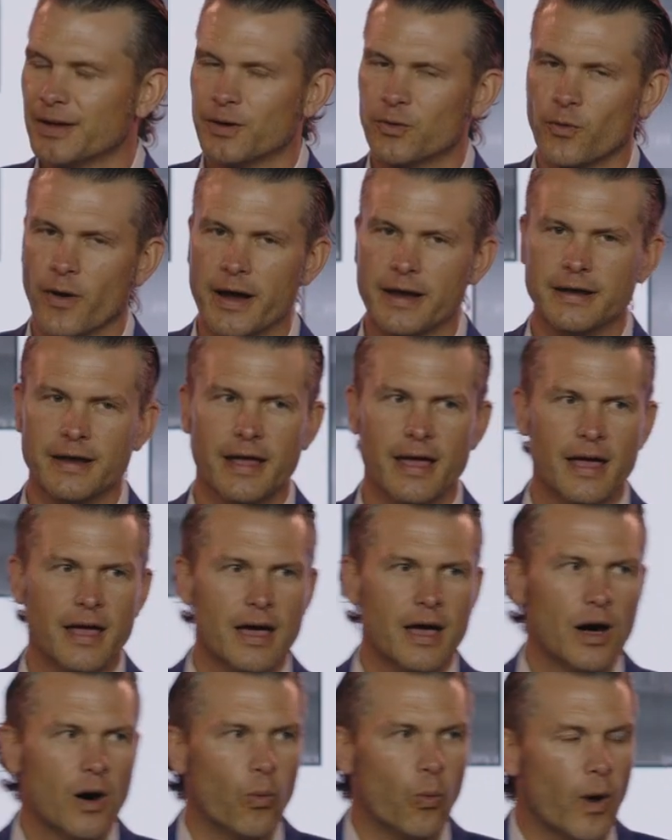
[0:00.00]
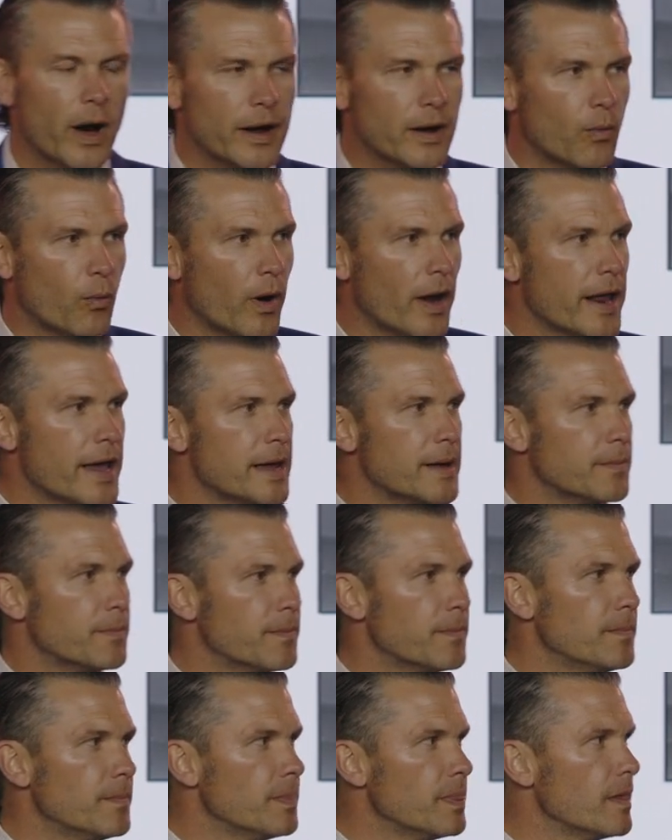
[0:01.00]
Great. What, what a
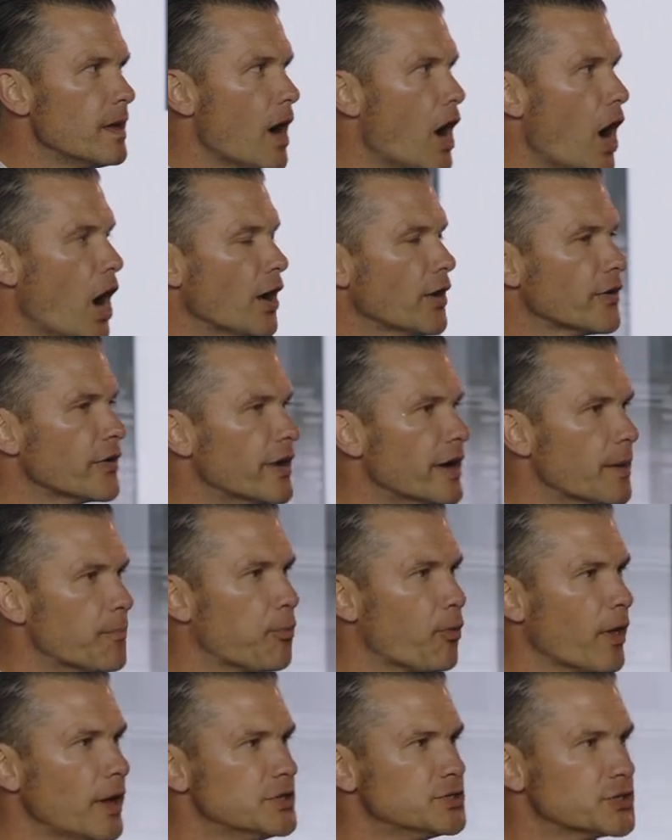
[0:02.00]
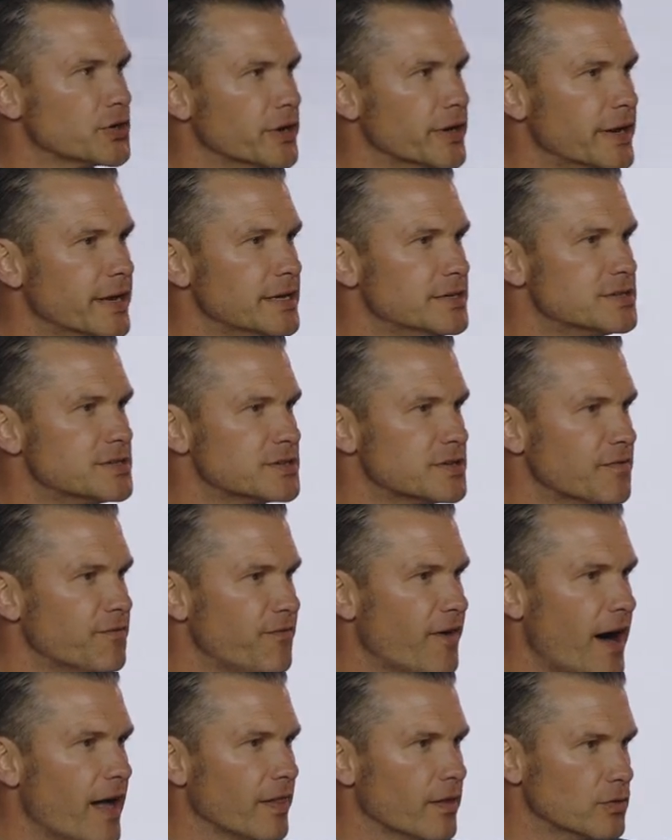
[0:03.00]
honor and a pleasure it is to
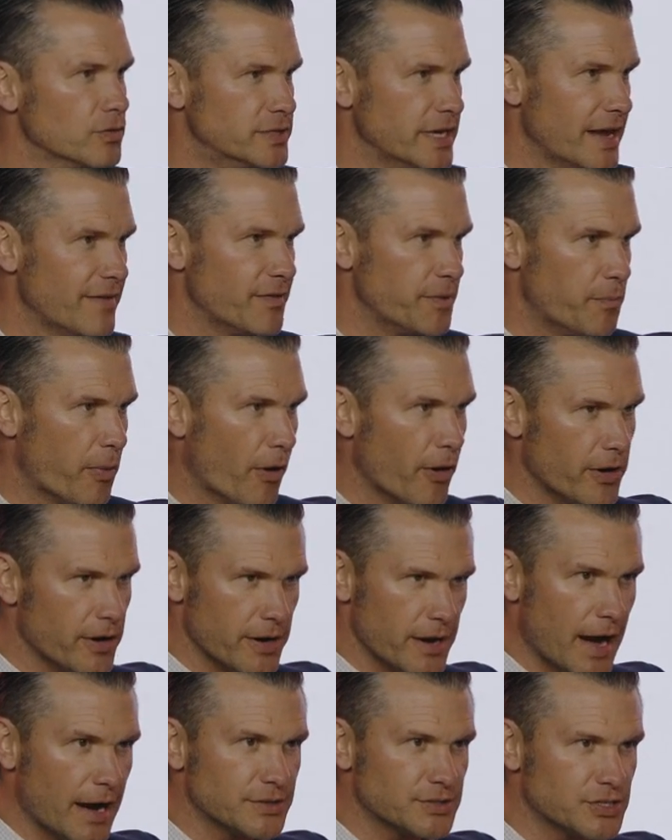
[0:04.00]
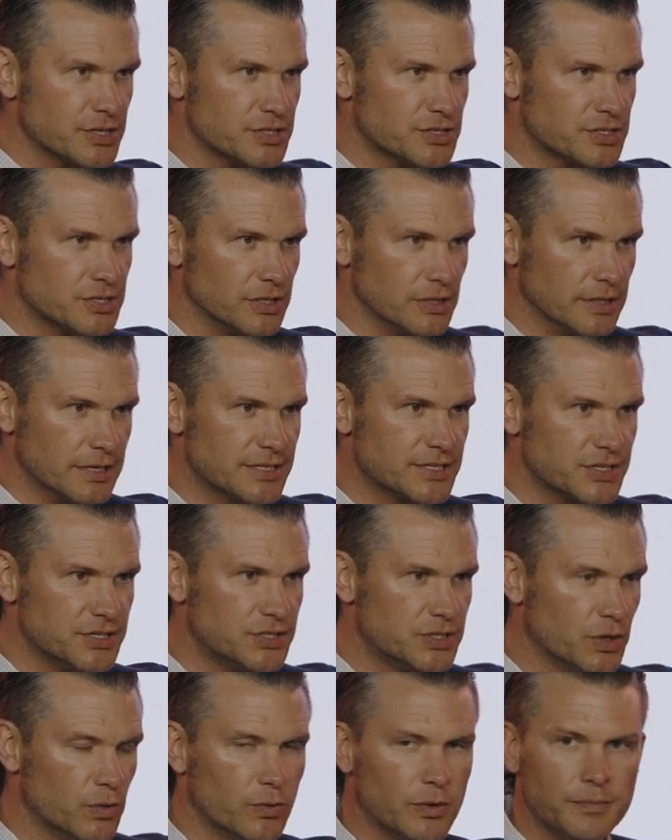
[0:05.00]
follow David Barton, not just to listen
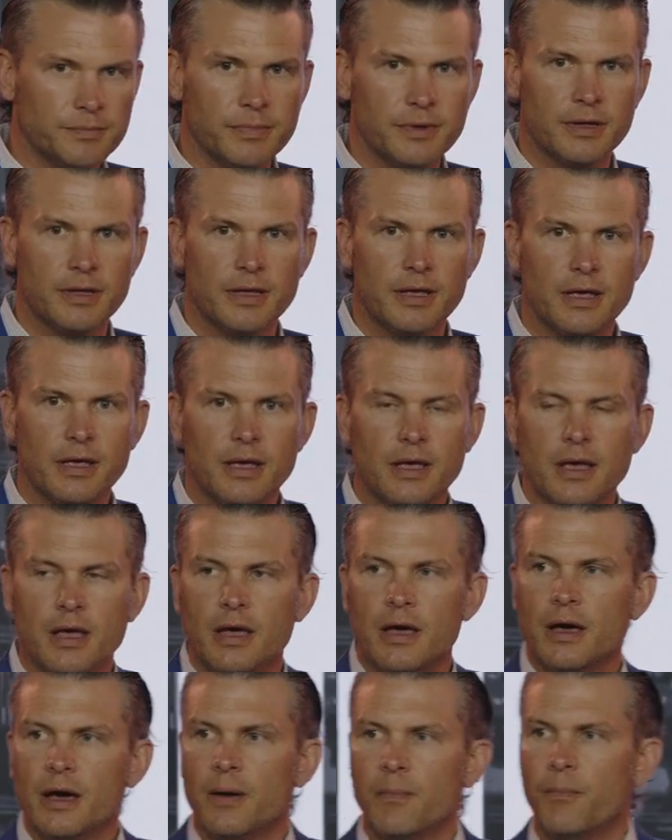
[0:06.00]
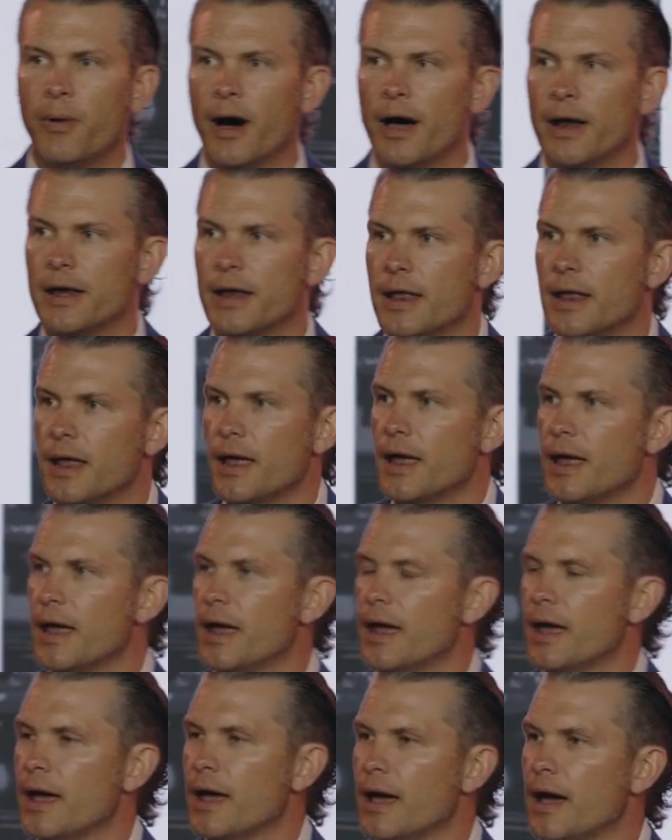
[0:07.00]
to him, but
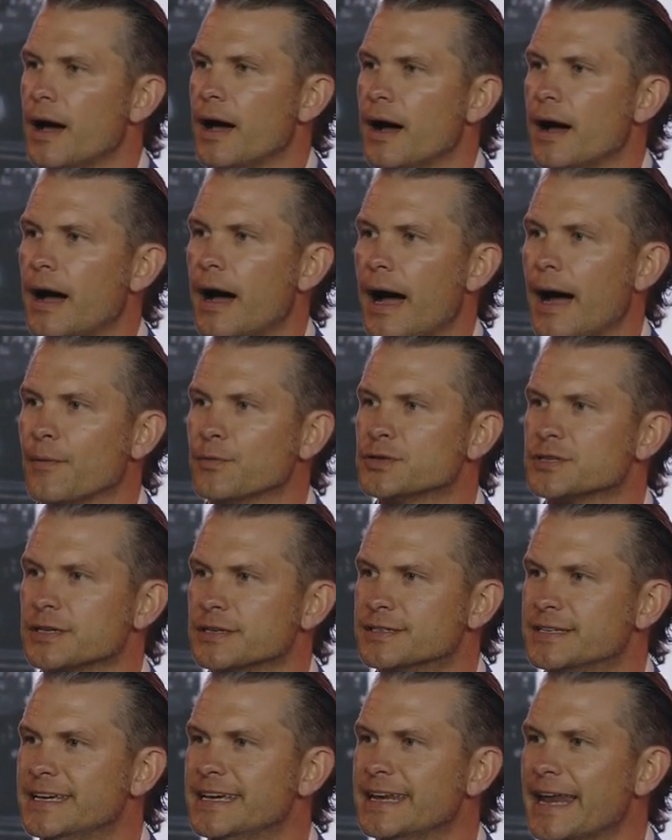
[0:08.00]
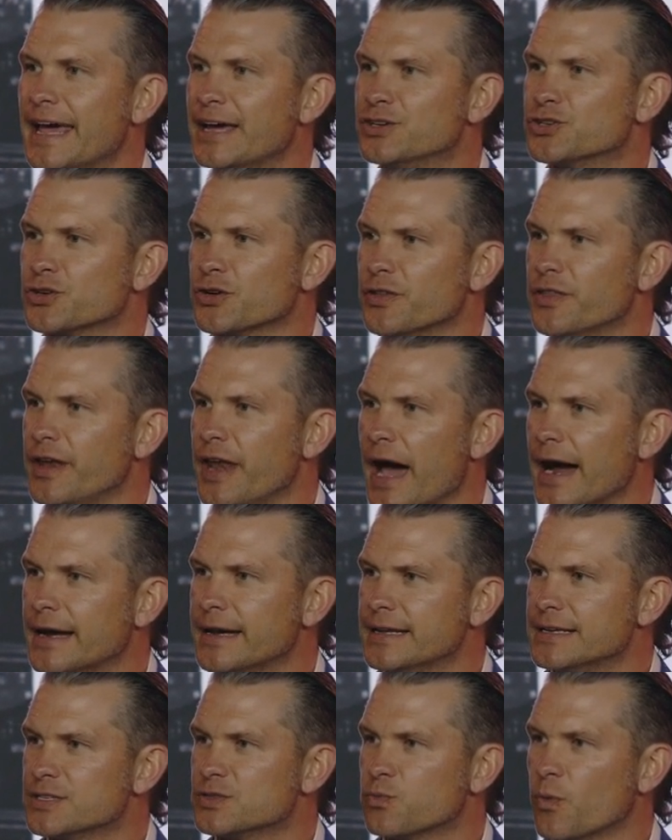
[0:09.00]
I was a teenager in the
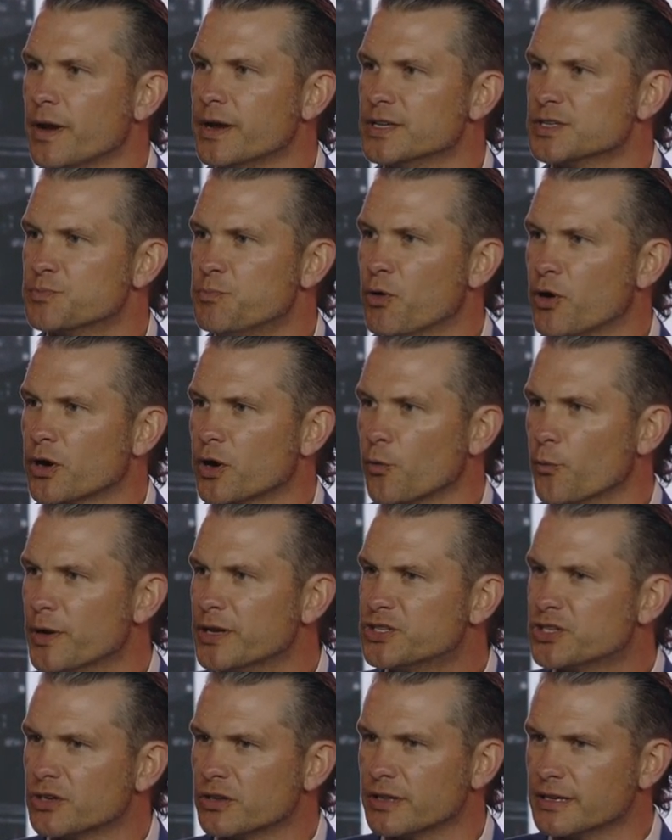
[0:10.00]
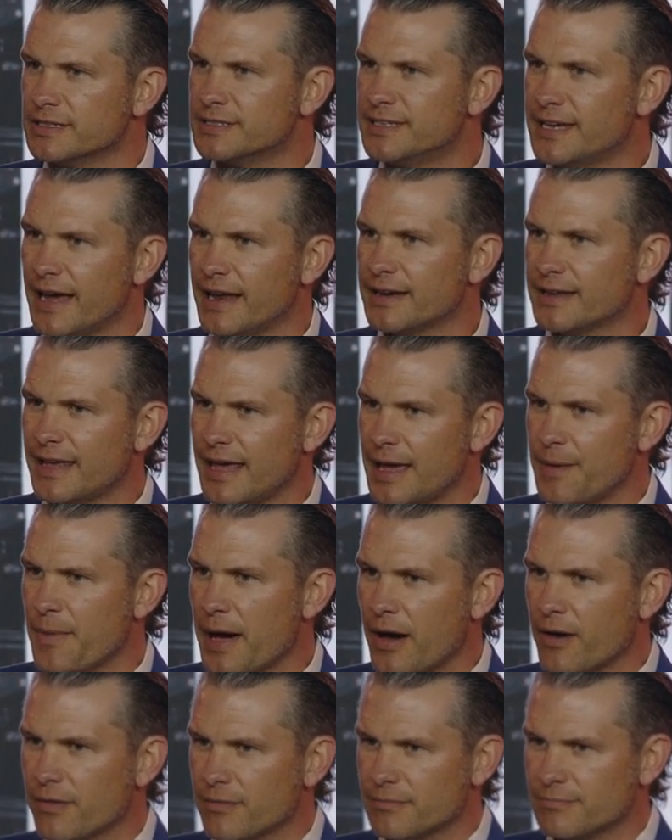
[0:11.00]
90s when his book Original Intent came
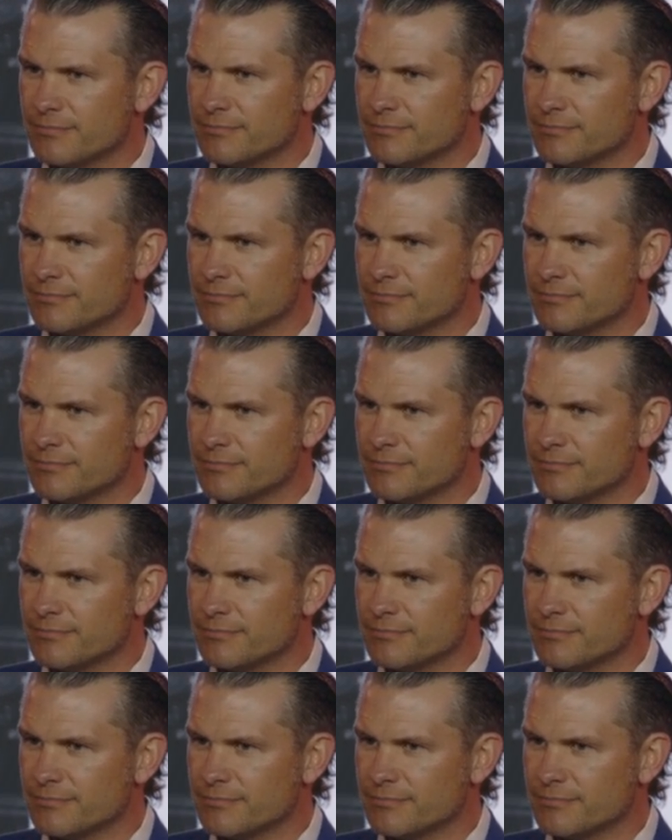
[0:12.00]
out.